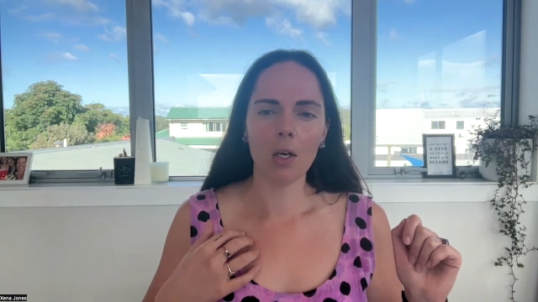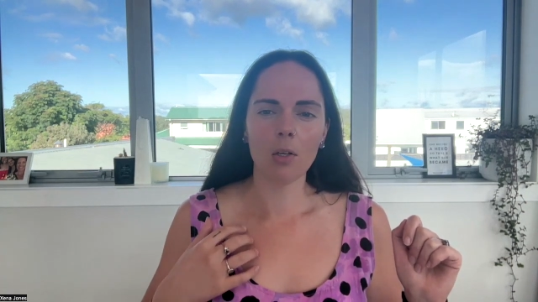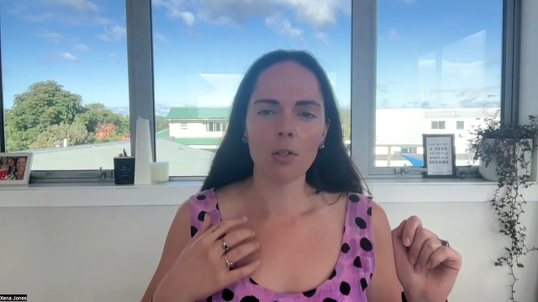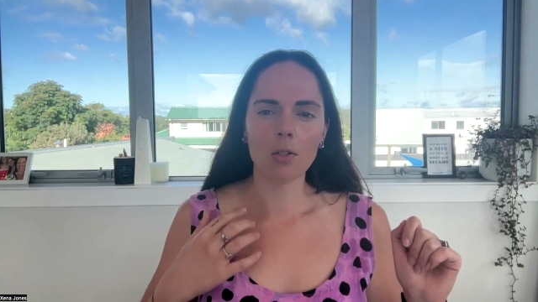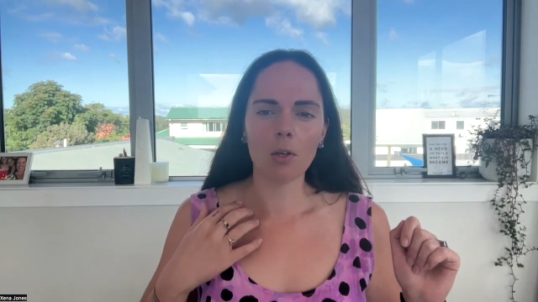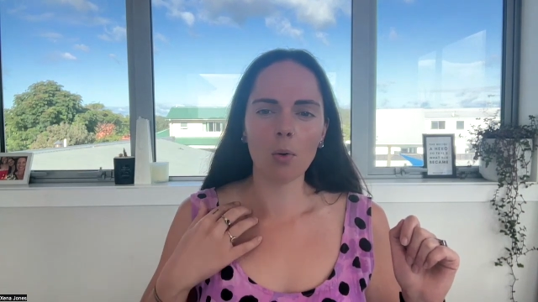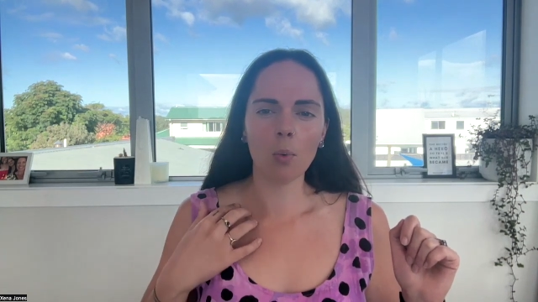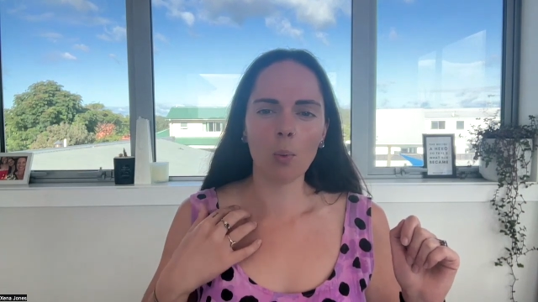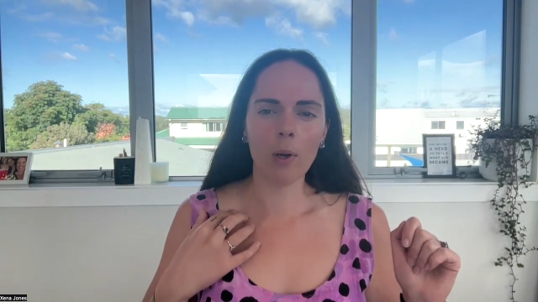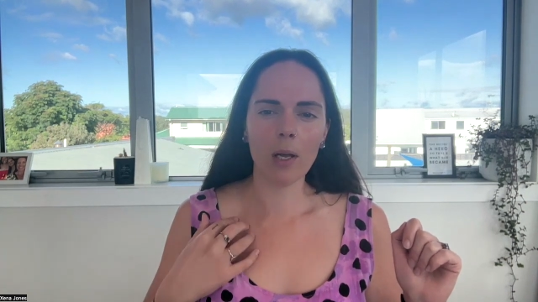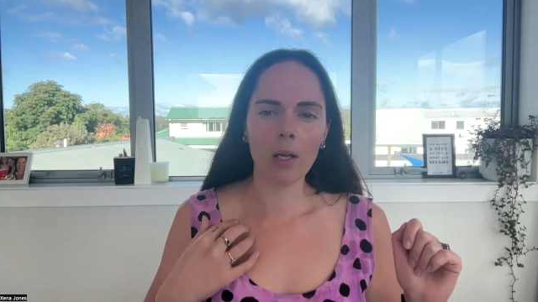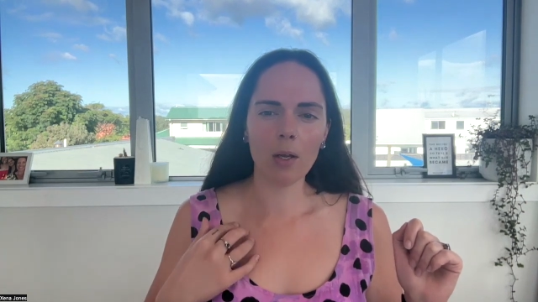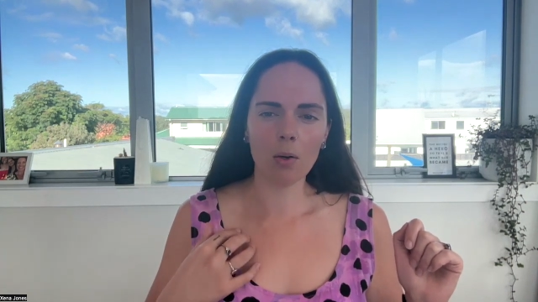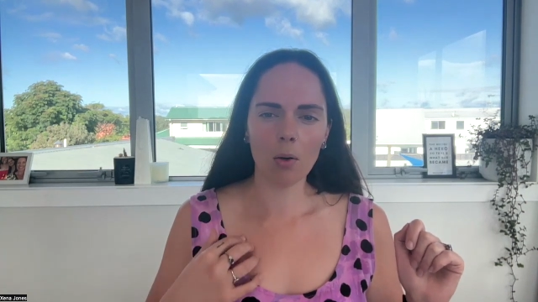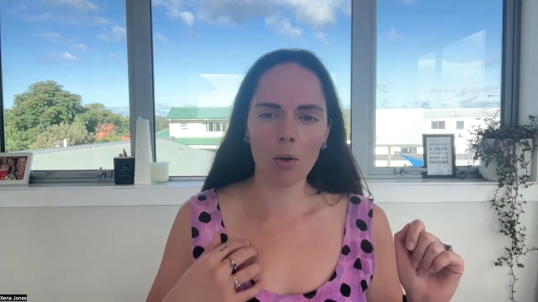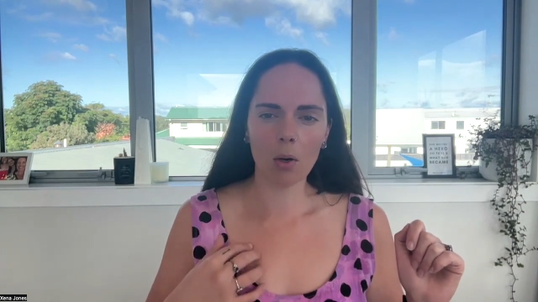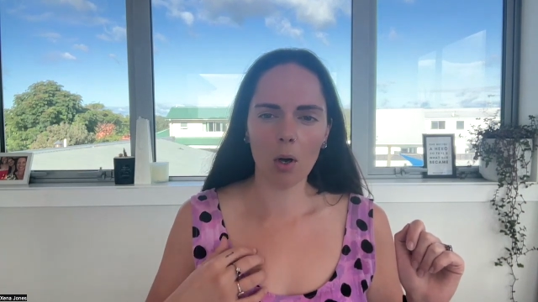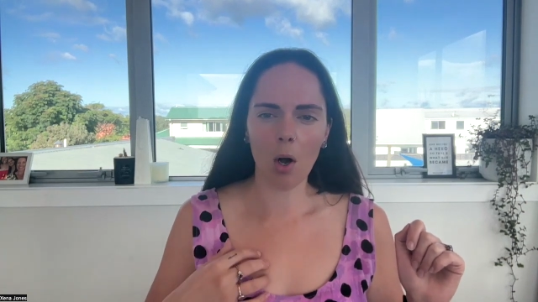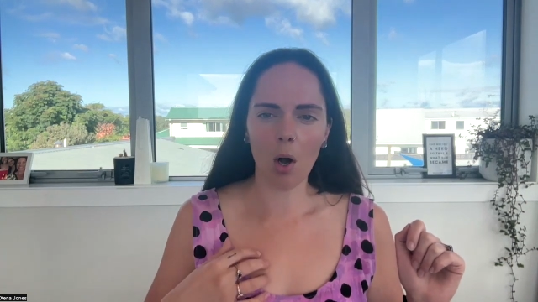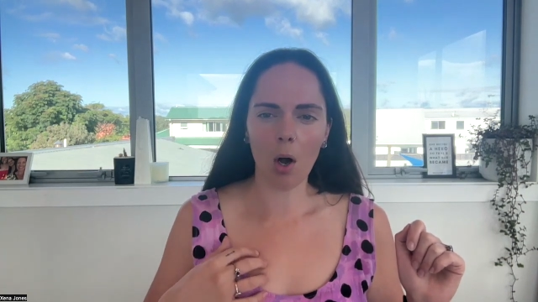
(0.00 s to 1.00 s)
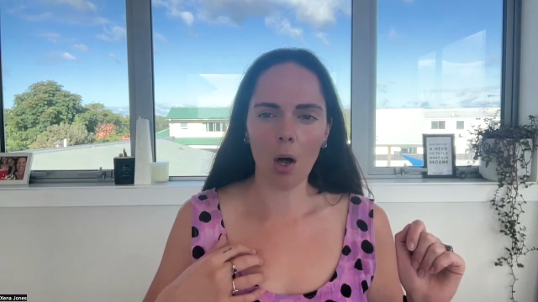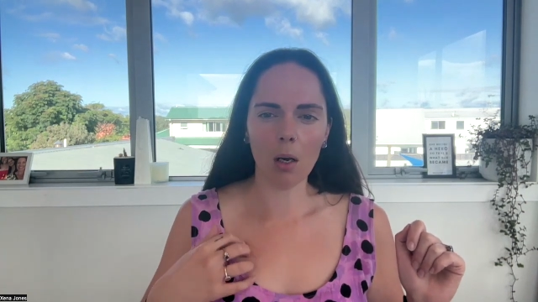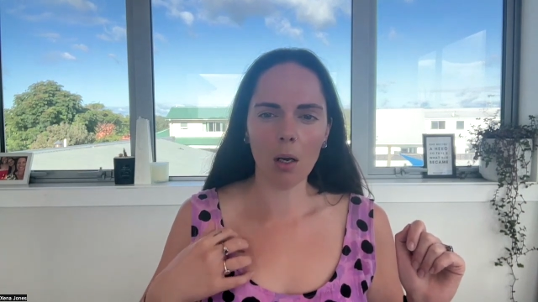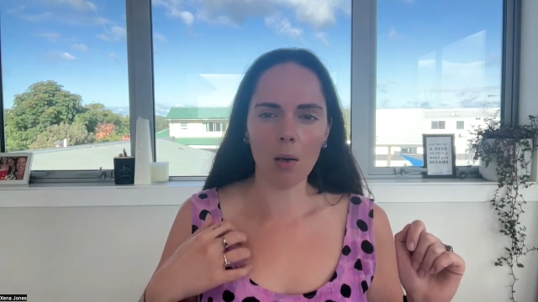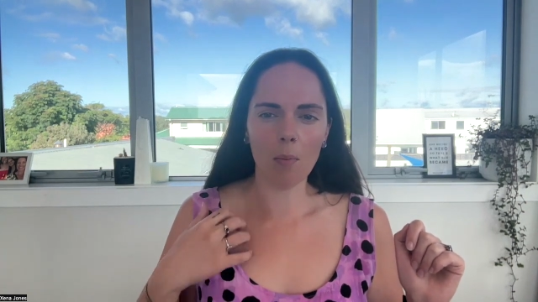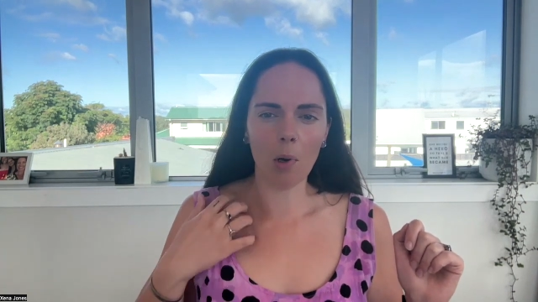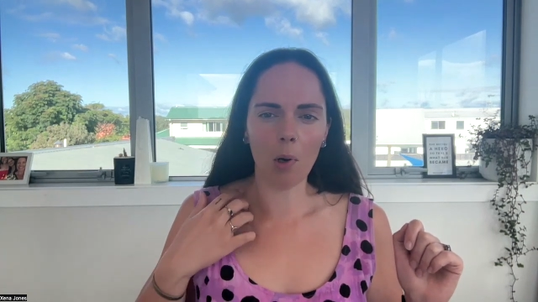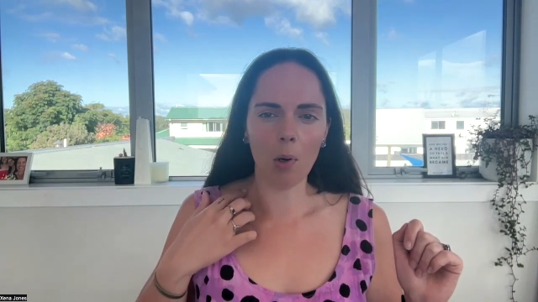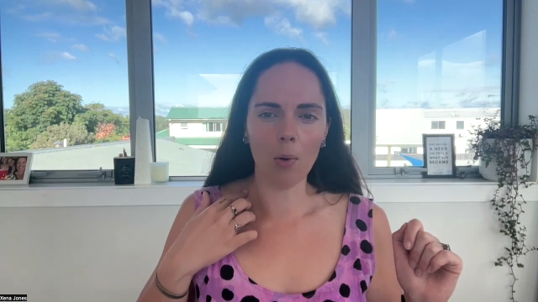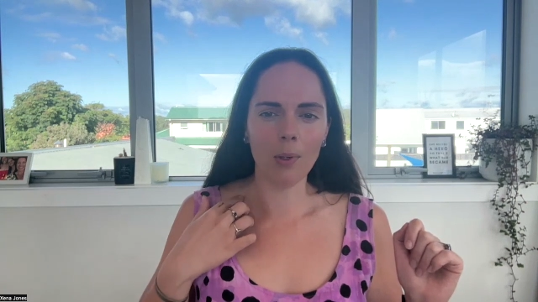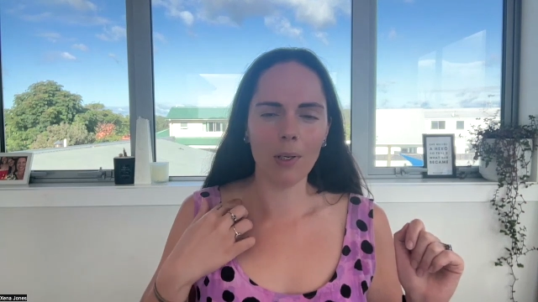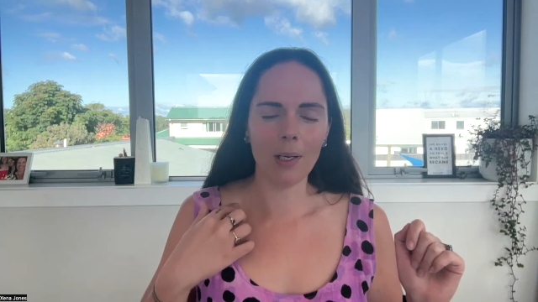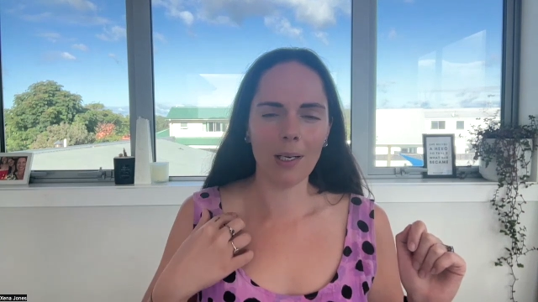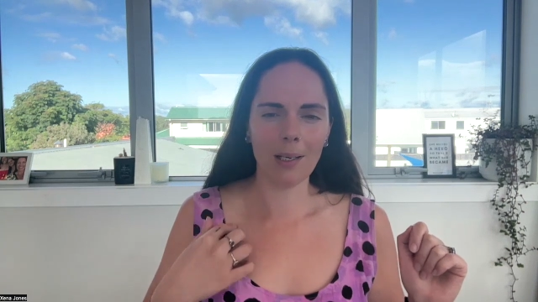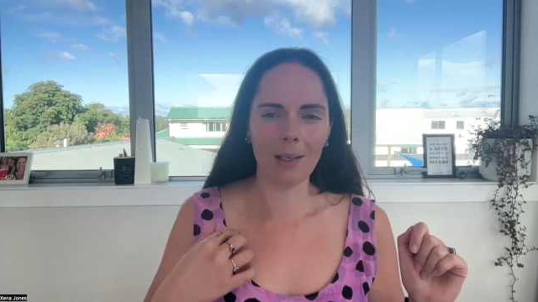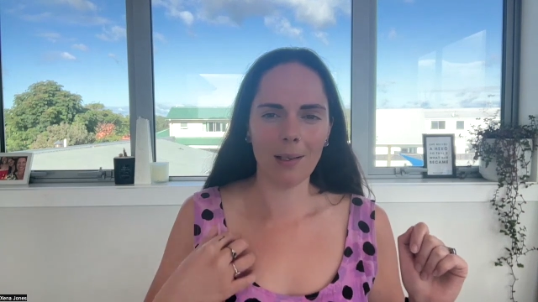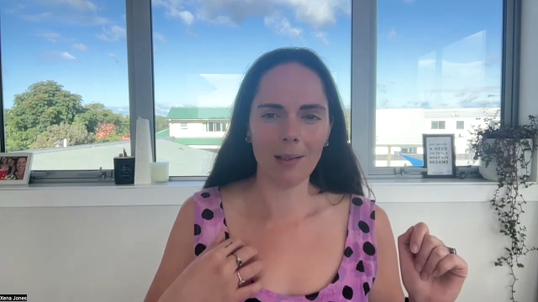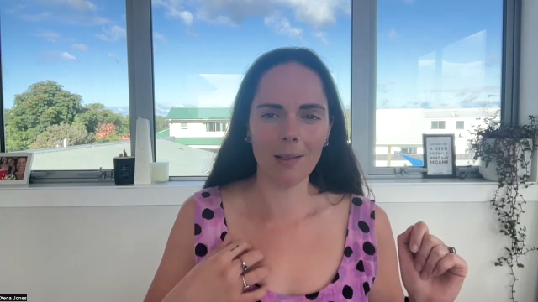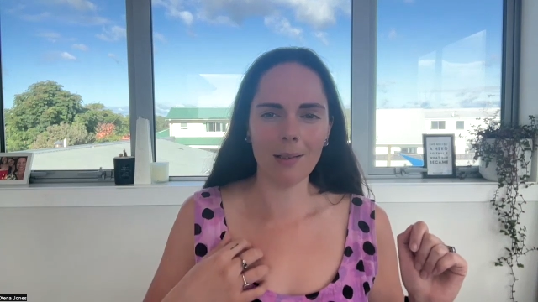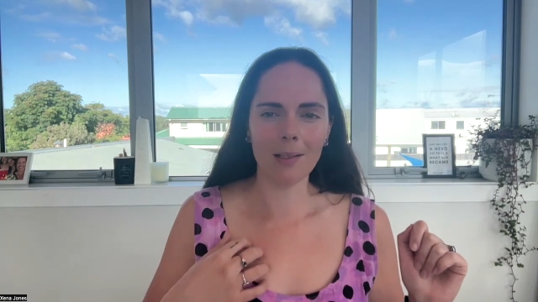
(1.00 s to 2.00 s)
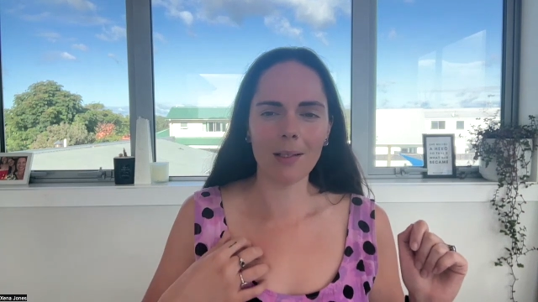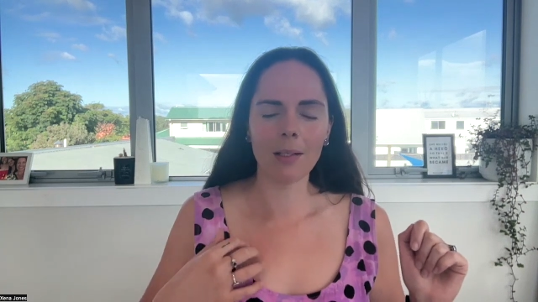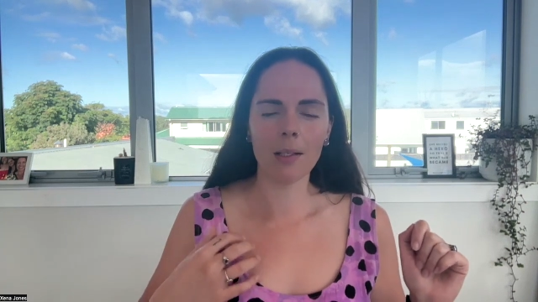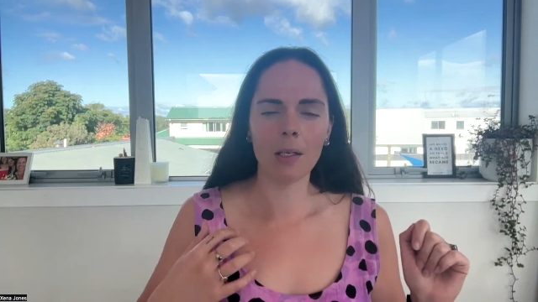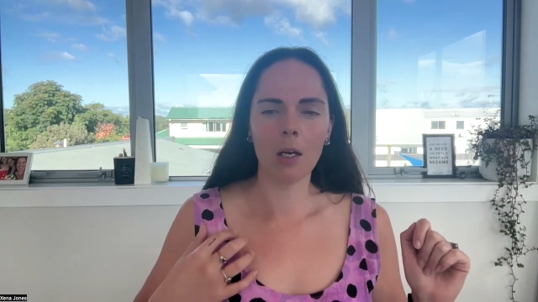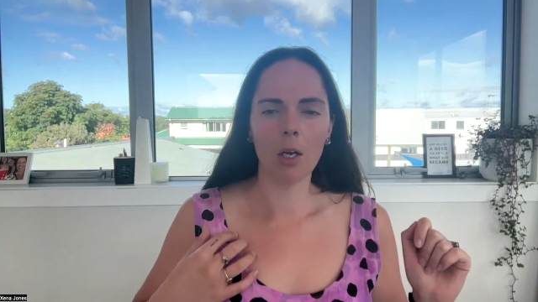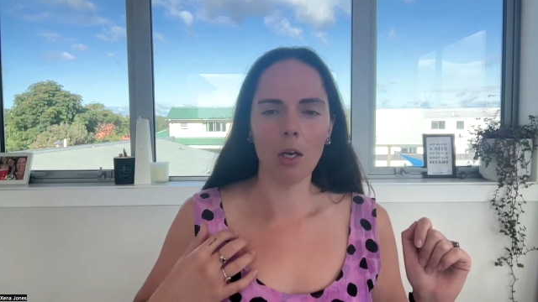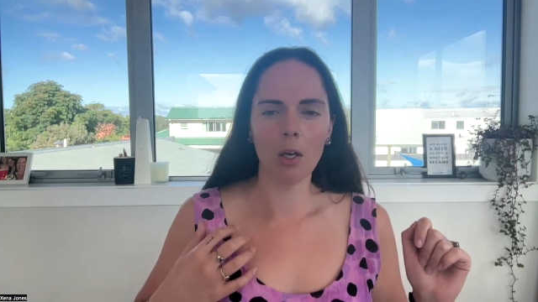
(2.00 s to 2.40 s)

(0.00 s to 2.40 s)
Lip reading: So where your collarbone is,